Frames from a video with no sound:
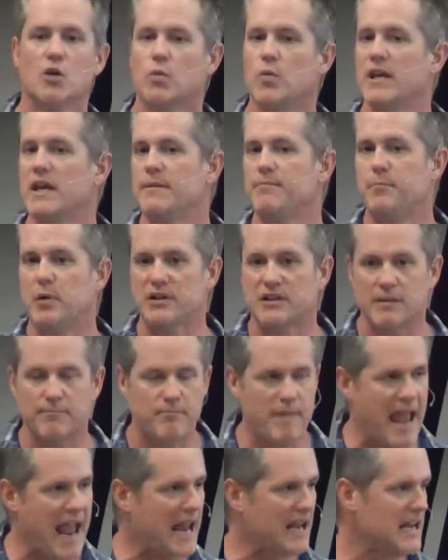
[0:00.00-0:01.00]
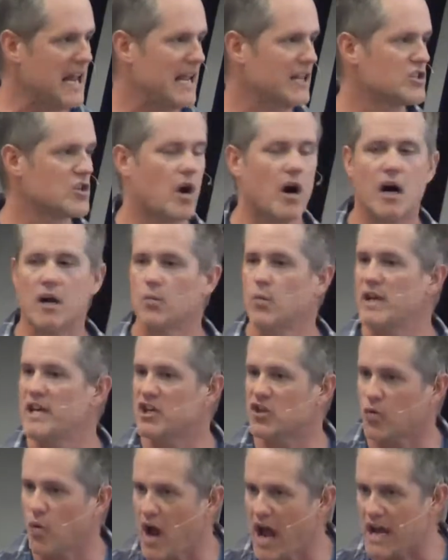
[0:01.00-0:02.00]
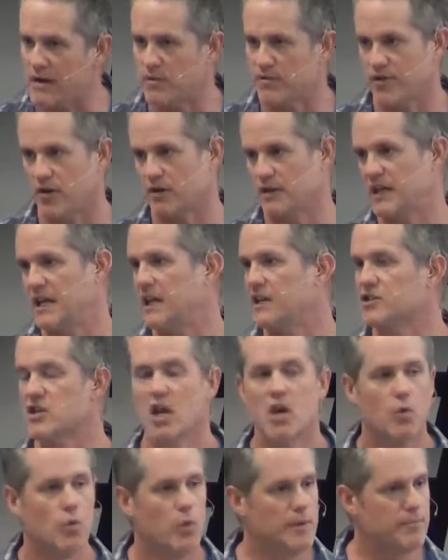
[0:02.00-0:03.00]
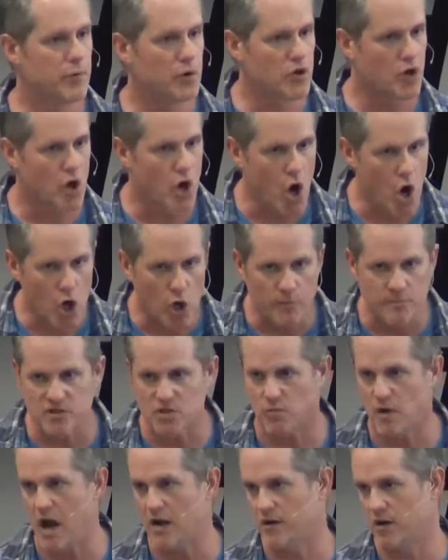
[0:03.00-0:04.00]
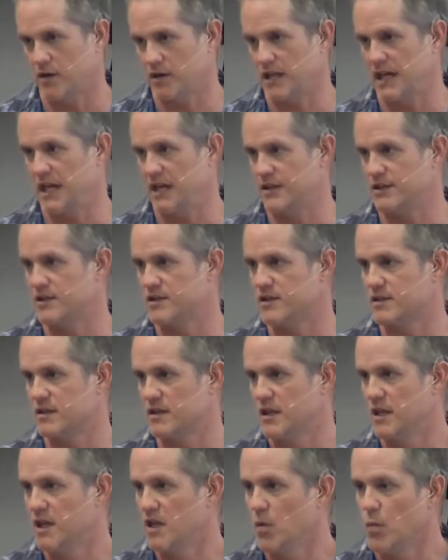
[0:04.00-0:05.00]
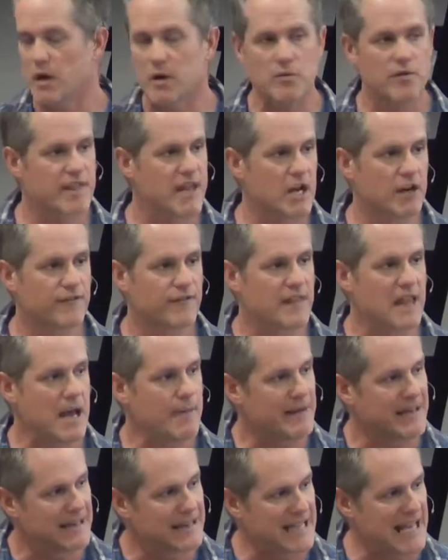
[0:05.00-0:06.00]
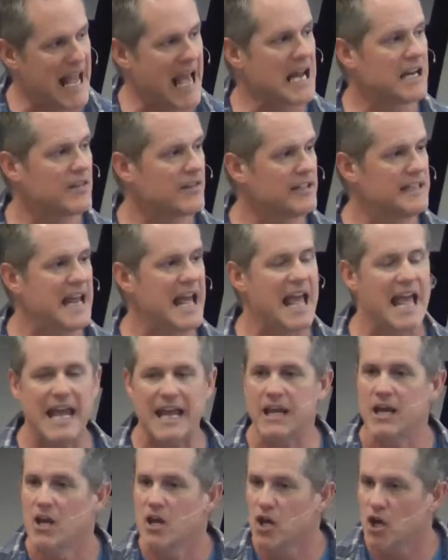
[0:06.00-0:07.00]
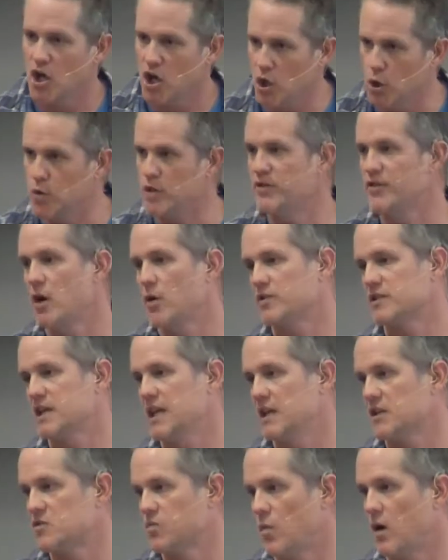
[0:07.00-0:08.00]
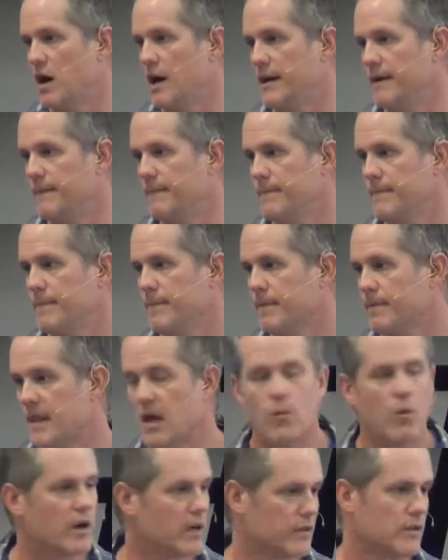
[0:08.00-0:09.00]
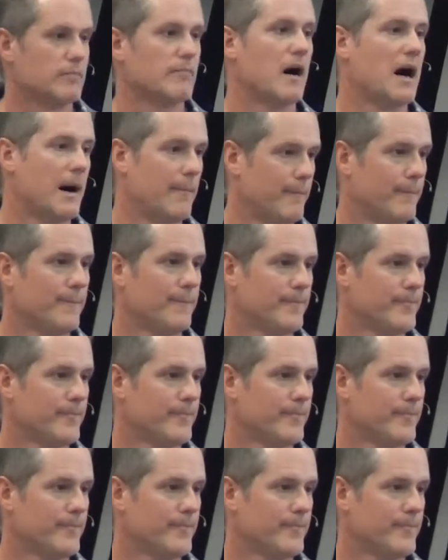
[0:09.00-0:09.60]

We put the band-aids on. We cried with our kids. We put our arms around our kids. We were there for them. And at the end of the day, who did those kids want? They wanted their mom.